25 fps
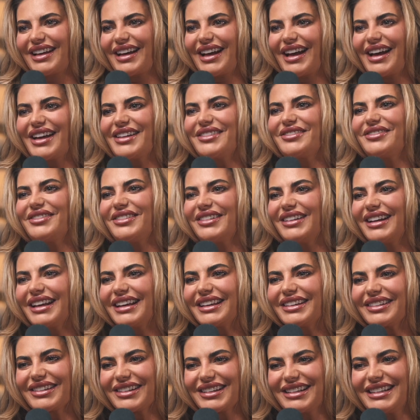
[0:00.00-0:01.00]
I feel like
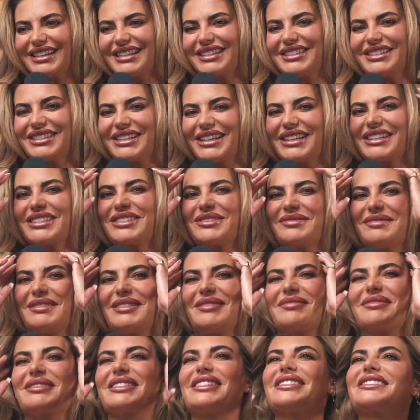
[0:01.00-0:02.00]
you're going to judge me
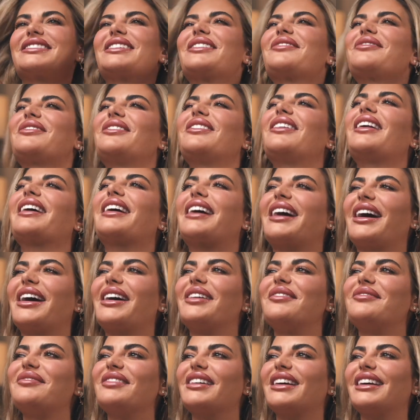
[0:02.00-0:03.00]
because I feel like
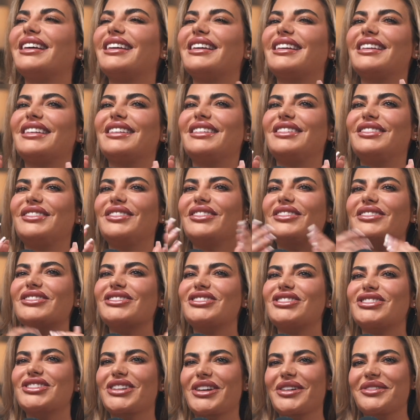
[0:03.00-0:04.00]
I'm not
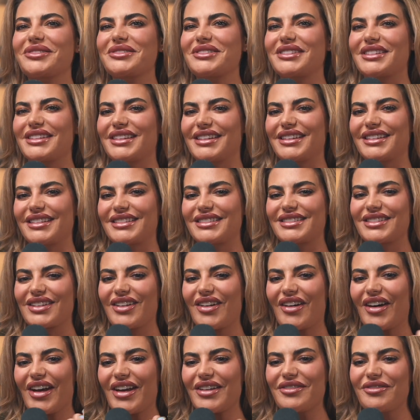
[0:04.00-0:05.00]
sheltered.
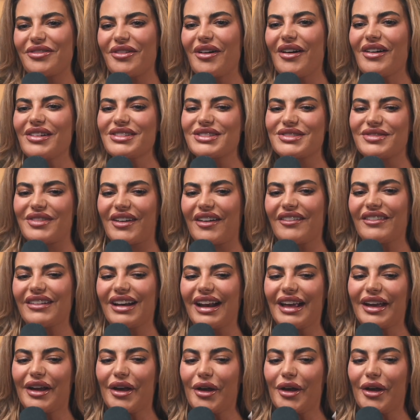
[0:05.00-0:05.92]
I thought I was very like